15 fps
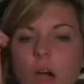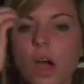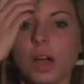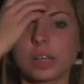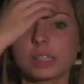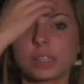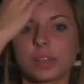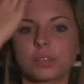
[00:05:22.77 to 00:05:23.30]

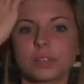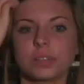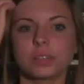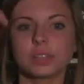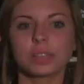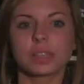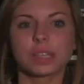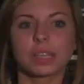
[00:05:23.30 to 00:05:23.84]
I
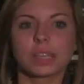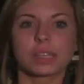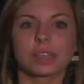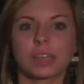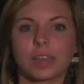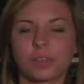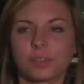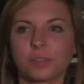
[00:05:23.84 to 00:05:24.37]
definitely think
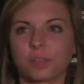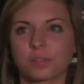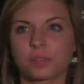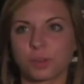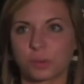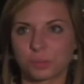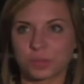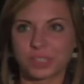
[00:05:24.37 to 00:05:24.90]
that
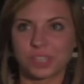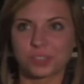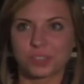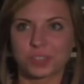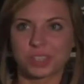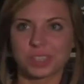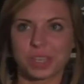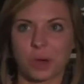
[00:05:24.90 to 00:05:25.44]
film
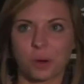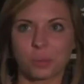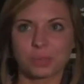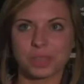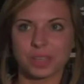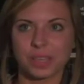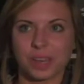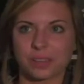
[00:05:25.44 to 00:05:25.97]
productions has helped
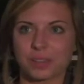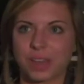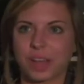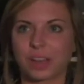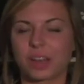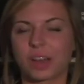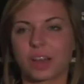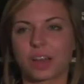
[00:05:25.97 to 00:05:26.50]
me. I've
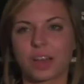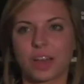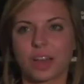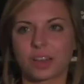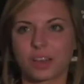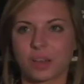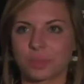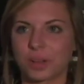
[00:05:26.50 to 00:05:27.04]
kind
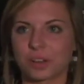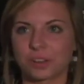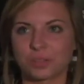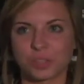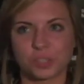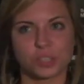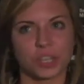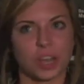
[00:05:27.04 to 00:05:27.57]
of come out of
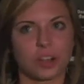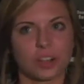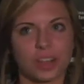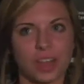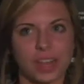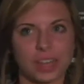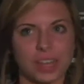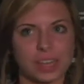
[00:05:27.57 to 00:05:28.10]
a shell,
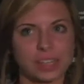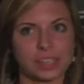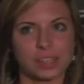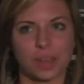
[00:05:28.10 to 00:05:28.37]
I guess.